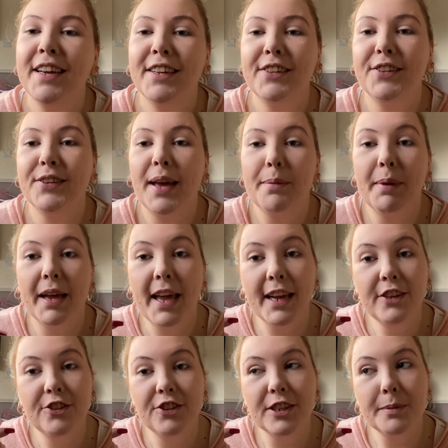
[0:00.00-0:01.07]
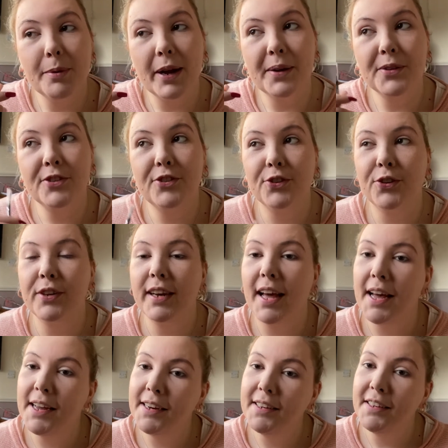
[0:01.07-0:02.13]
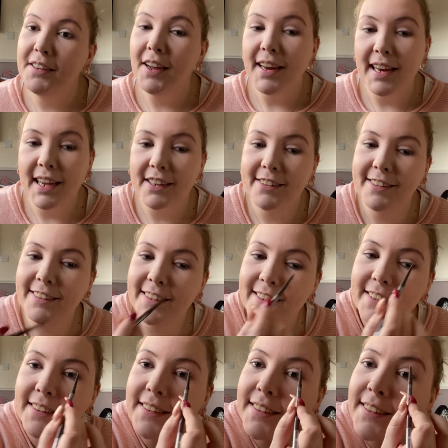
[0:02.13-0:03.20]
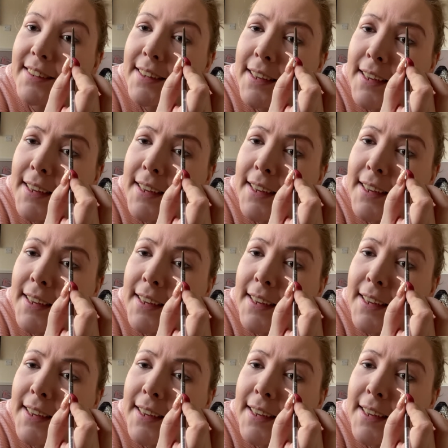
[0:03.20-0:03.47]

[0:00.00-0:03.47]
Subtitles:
to get my HD brows done and an eyelash tint.